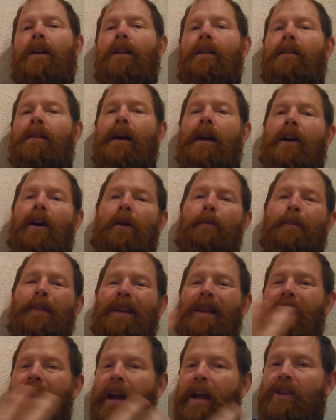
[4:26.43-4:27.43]
then our
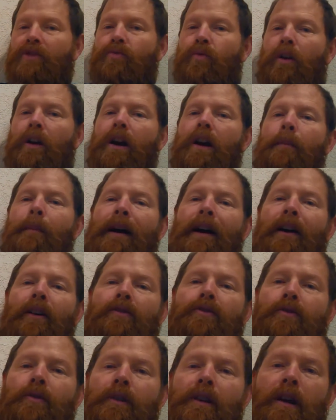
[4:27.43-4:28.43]
pH will come
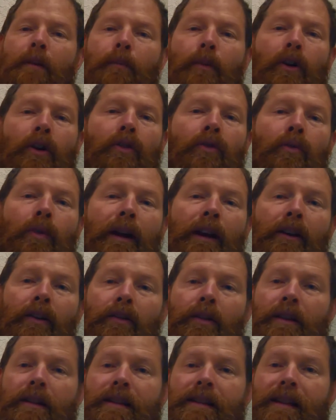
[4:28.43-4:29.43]
out to a number greater
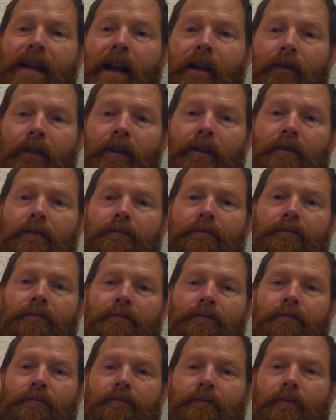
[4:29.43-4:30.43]
than 7.
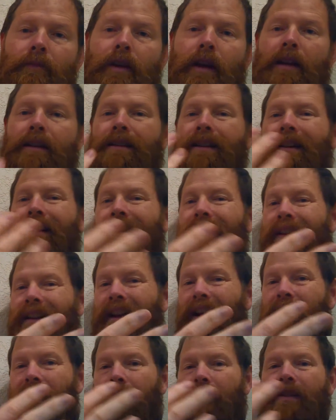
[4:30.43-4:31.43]
Okay, 10 to the
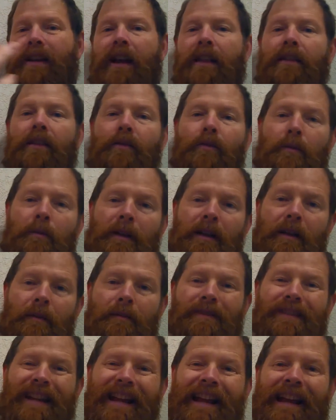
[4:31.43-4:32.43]
negative 10th would
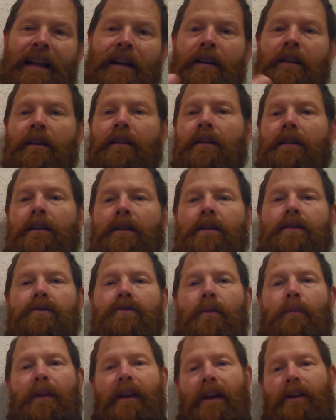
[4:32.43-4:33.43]
become 10,
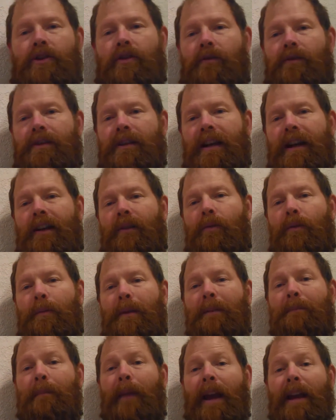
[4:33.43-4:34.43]
so a pH of 10 would
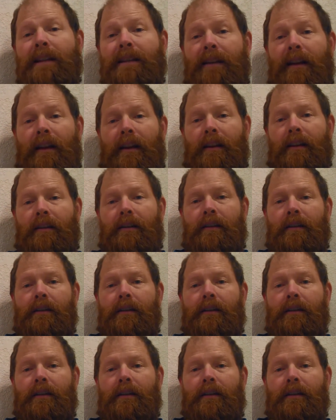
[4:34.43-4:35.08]
be basic.